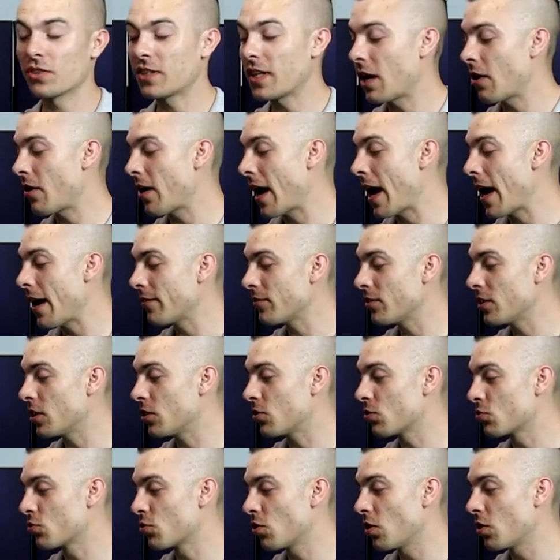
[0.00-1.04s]
Now, I have the
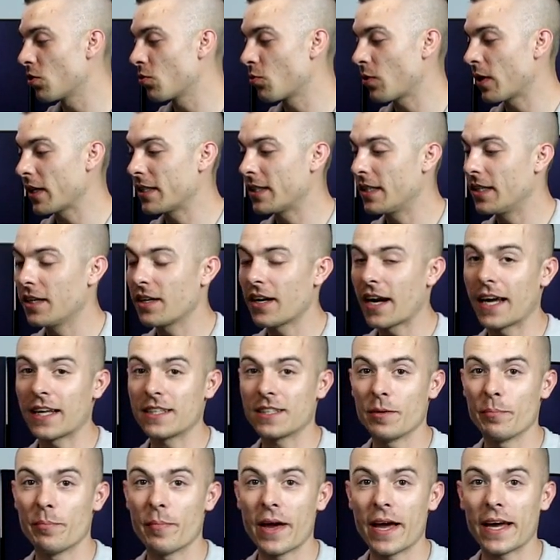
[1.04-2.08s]
controller right here
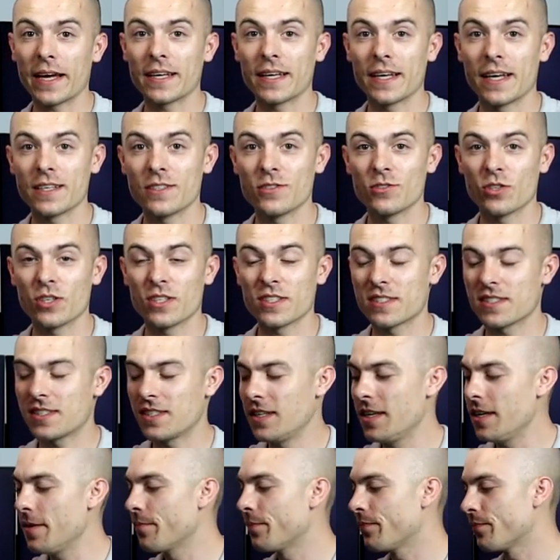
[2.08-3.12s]
at the back, as you can
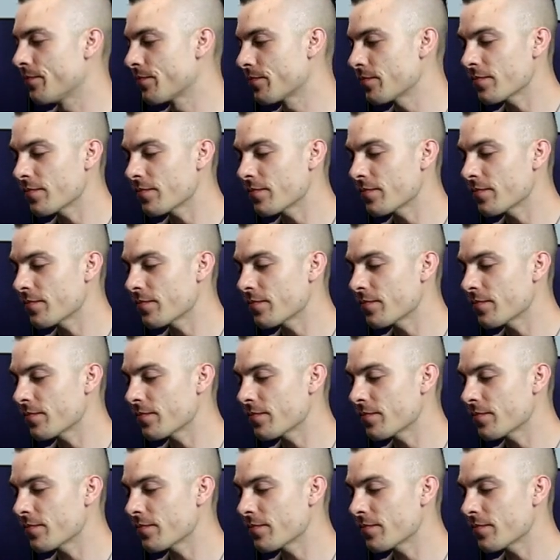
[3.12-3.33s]
see.